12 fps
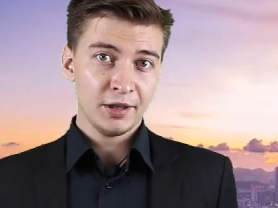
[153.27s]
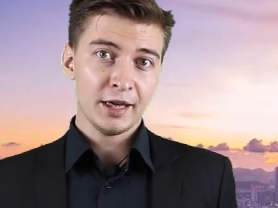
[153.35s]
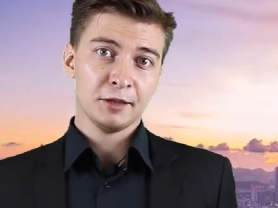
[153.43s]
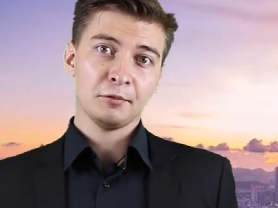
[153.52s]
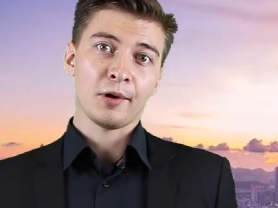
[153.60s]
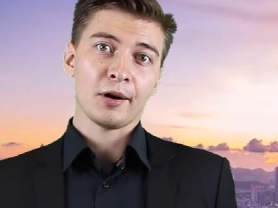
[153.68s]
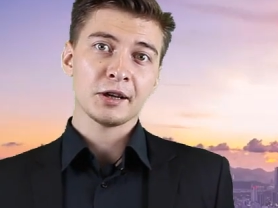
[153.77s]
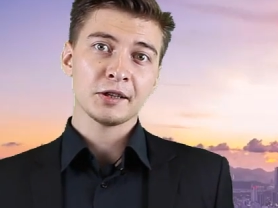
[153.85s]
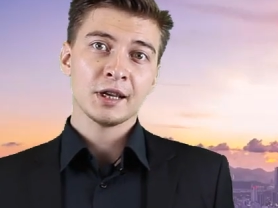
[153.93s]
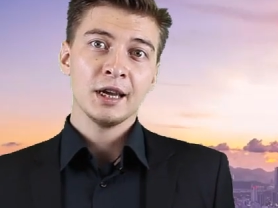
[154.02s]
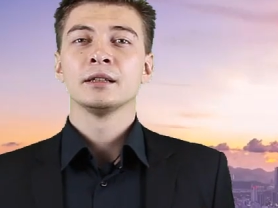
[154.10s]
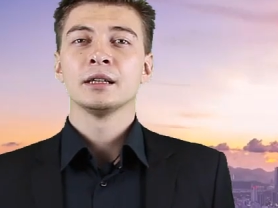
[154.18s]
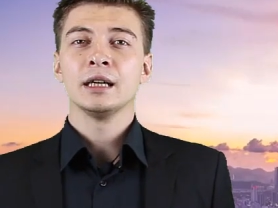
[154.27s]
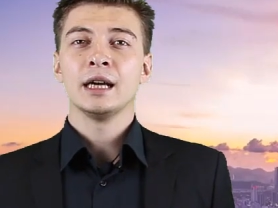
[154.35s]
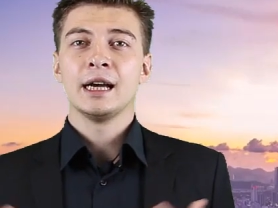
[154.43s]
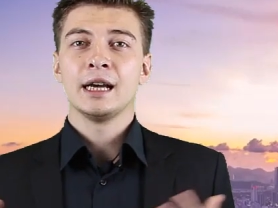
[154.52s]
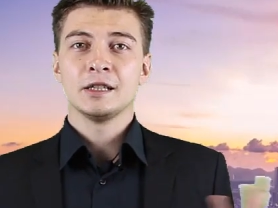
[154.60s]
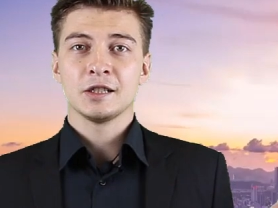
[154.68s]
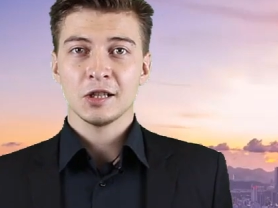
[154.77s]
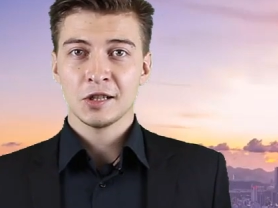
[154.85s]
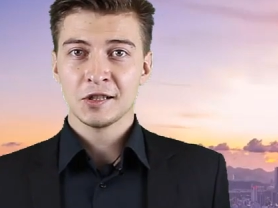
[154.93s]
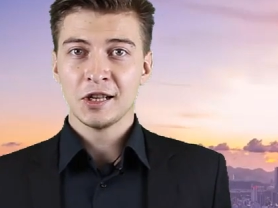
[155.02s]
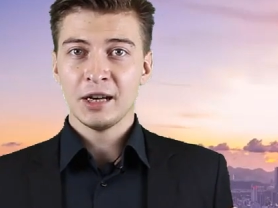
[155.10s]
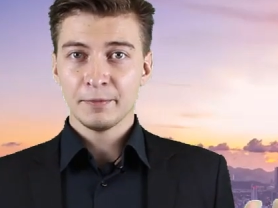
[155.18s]
networks as
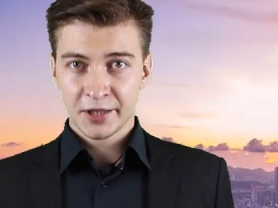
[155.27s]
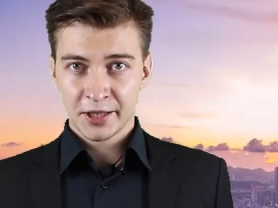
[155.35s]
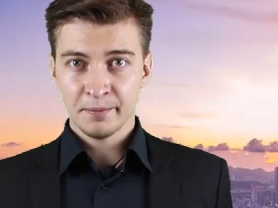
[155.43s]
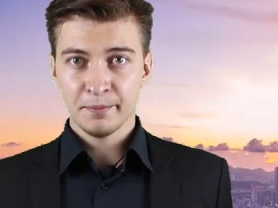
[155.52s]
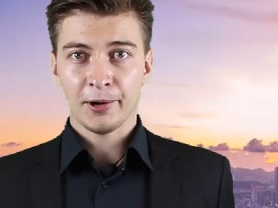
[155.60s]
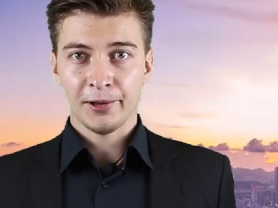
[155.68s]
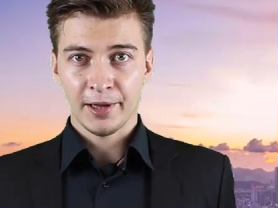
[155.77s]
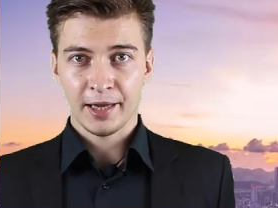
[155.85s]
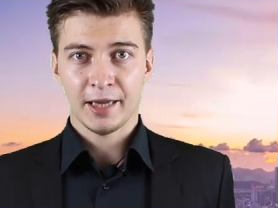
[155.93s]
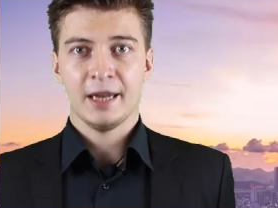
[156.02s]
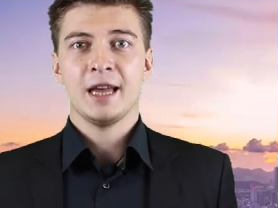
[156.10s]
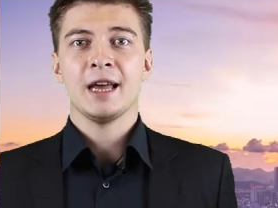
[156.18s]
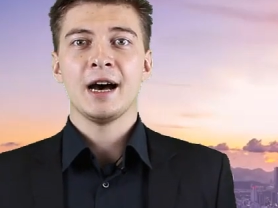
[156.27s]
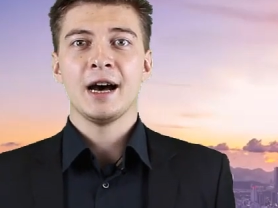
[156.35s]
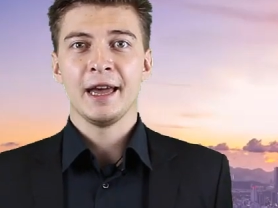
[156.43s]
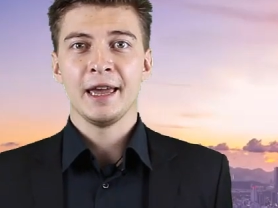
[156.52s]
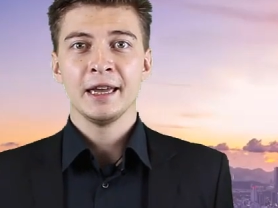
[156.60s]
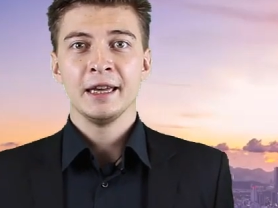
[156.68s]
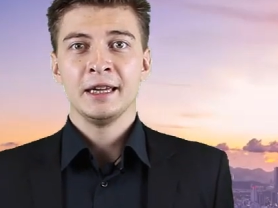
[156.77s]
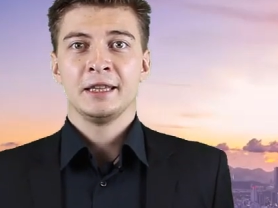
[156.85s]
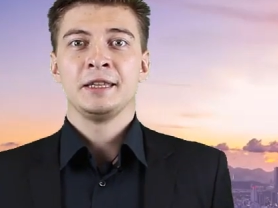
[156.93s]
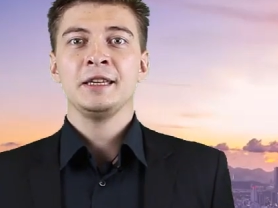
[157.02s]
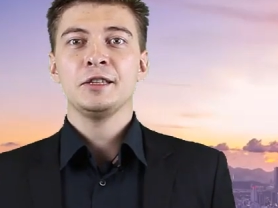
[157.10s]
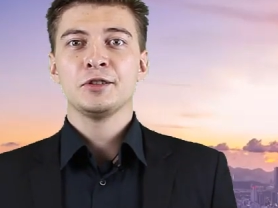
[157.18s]
sub-symbolic AI
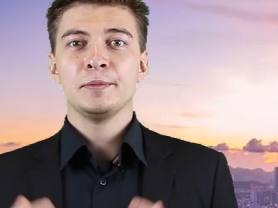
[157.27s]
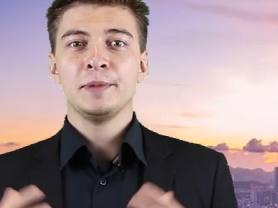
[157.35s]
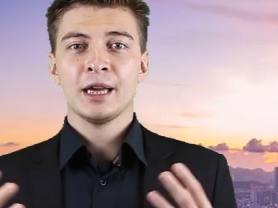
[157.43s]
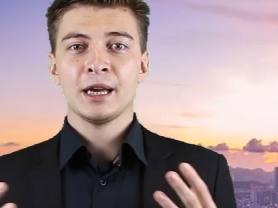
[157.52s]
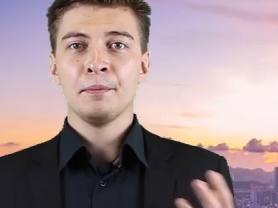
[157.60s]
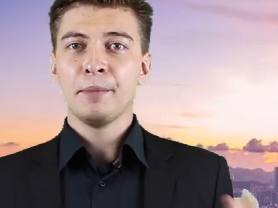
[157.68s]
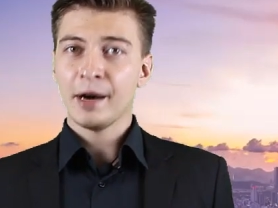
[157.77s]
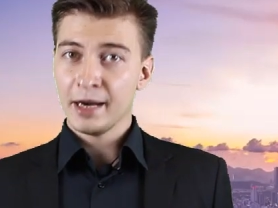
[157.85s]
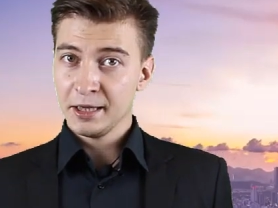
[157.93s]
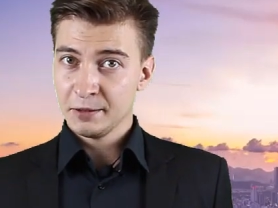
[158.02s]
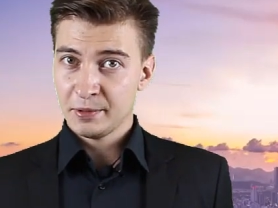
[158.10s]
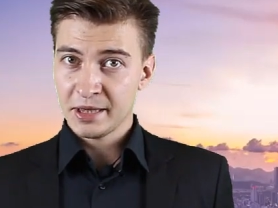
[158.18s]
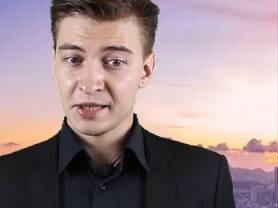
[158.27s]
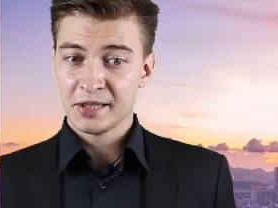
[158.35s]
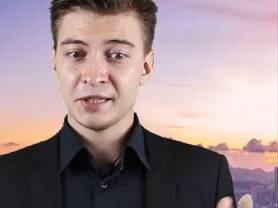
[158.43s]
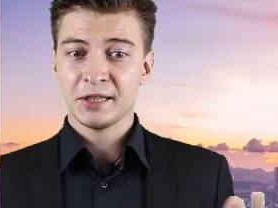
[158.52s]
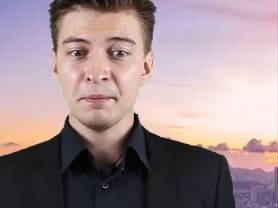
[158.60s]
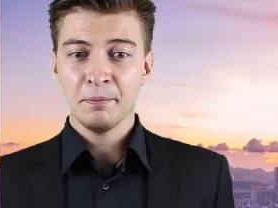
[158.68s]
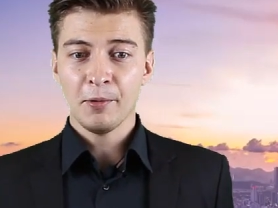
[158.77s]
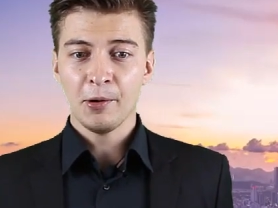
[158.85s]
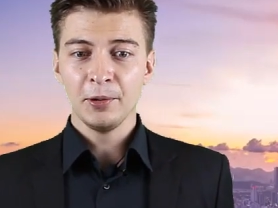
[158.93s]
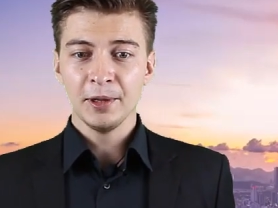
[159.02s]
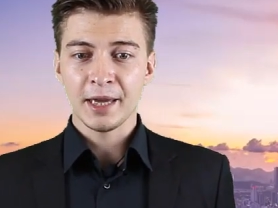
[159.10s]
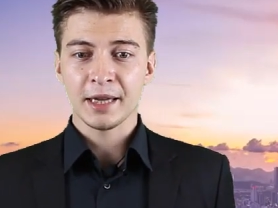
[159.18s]
need to be combined with
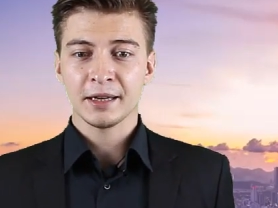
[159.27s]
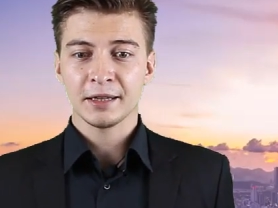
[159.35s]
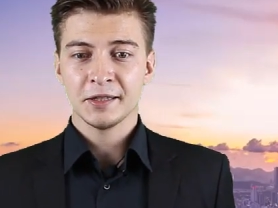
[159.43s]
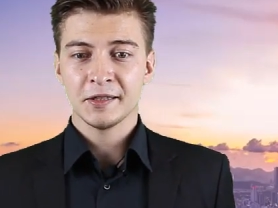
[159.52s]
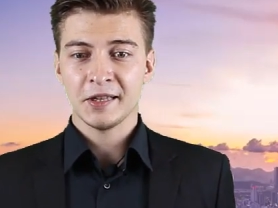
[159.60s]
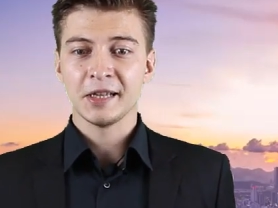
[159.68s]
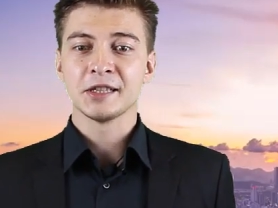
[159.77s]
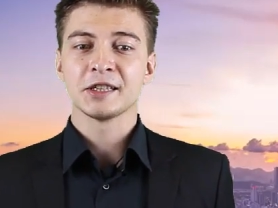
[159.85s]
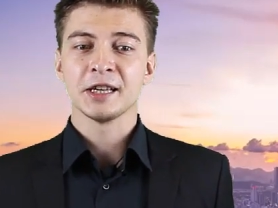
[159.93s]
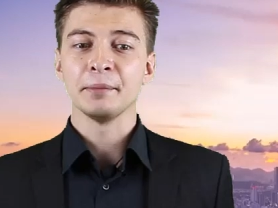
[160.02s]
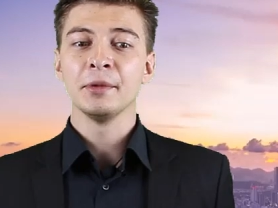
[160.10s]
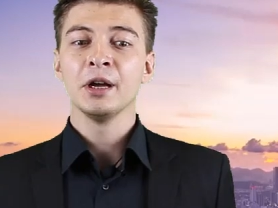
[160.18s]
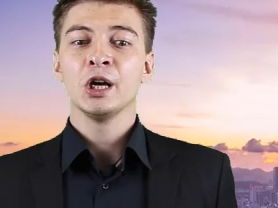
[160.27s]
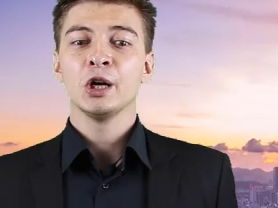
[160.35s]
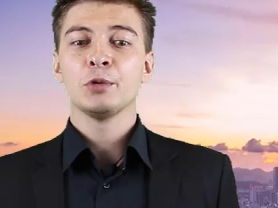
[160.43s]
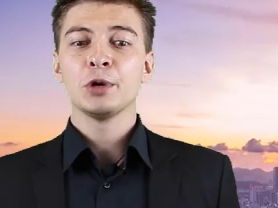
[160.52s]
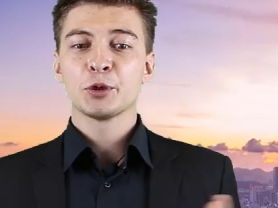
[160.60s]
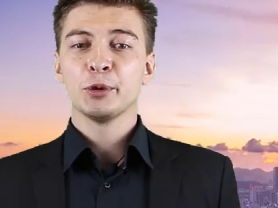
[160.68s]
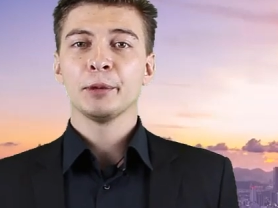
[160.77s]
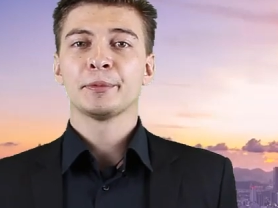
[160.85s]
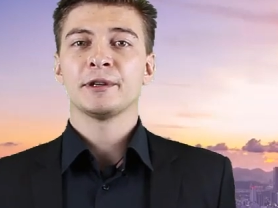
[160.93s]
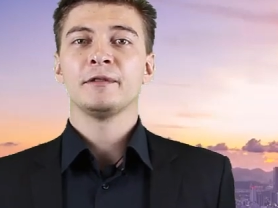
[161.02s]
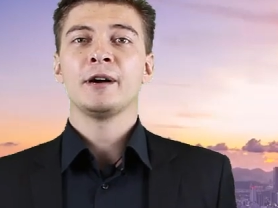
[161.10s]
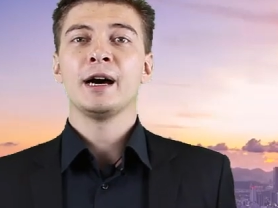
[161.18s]
symbolic system, which will
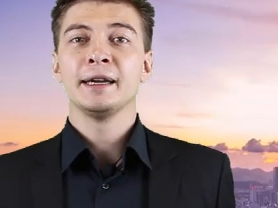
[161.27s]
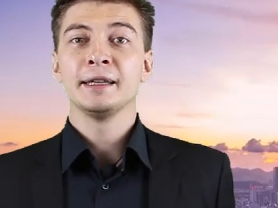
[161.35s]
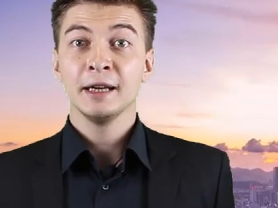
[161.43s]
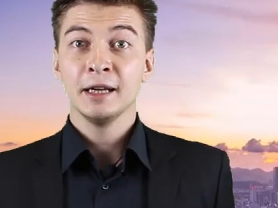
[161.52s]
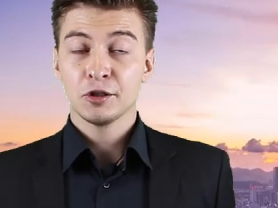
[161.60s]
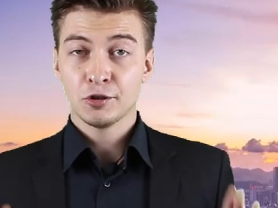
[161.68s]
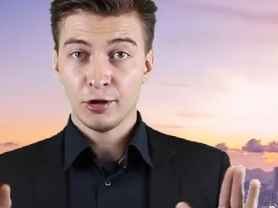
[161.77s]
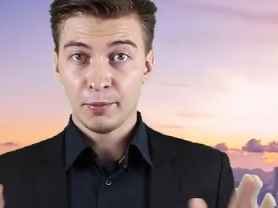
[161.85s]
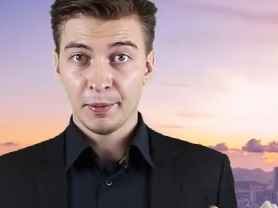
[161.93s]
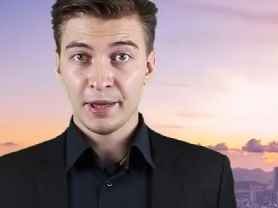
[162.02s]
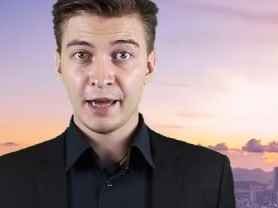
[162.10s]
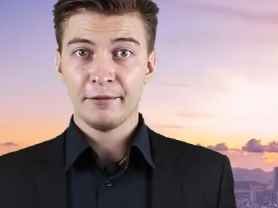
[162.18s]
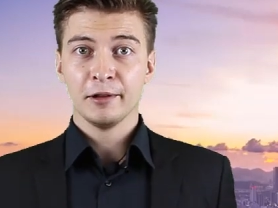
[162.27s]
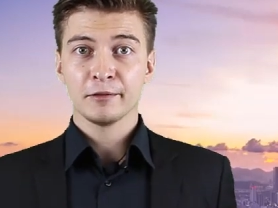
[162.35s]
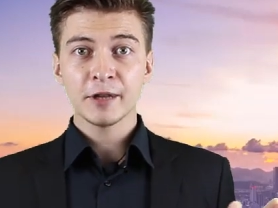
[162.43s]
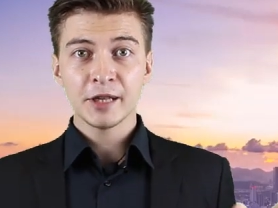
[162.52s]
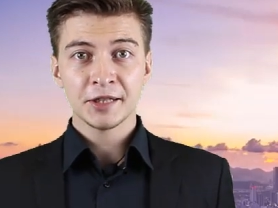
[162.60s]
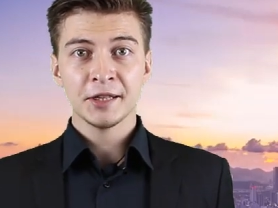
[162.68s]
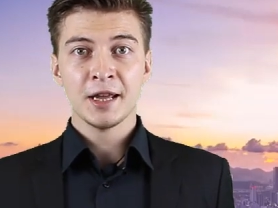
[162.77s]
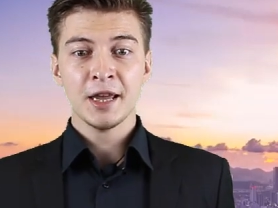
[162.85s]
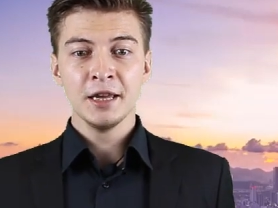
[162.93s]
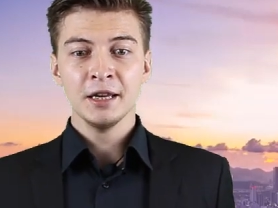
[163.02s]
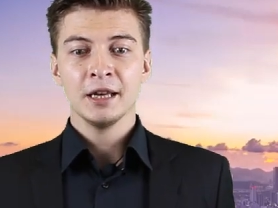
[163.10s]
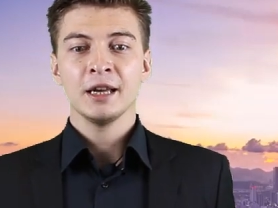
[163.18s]
provide top-level
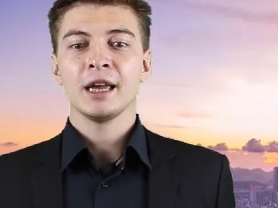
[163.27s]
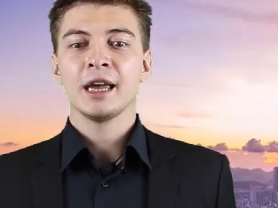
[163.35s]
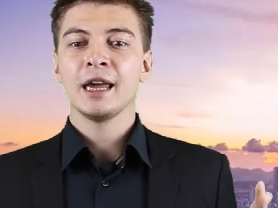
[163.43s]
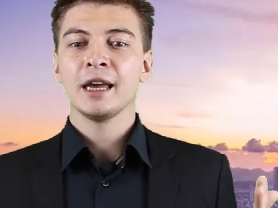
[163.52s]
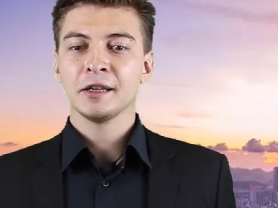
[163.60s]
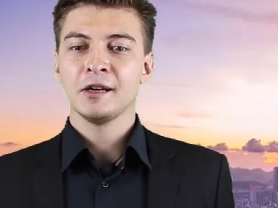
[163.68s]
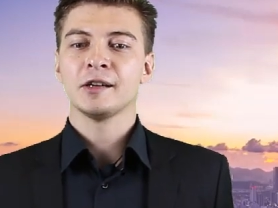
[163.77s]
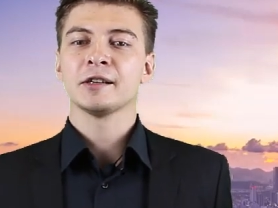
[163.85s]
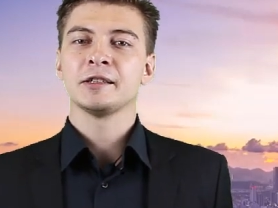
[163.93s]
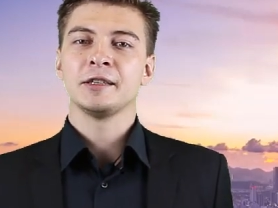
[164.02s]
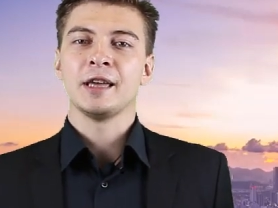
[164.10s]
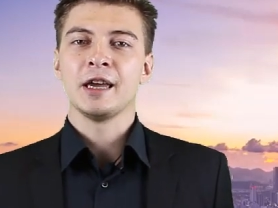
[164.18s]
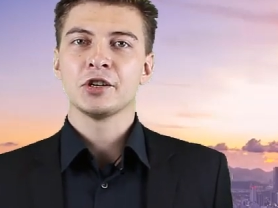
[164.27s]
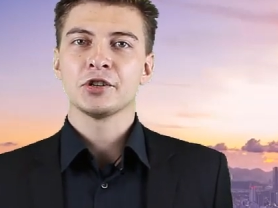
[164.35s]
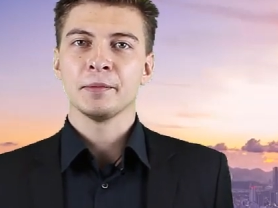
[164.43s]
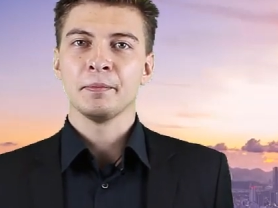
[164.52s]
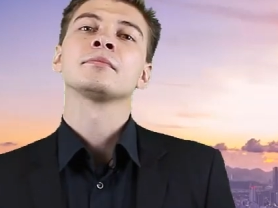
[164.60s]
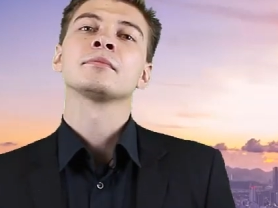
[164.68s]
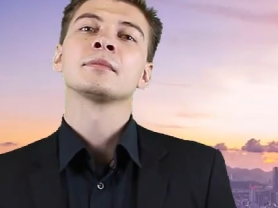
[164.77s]
reasoning and coordination.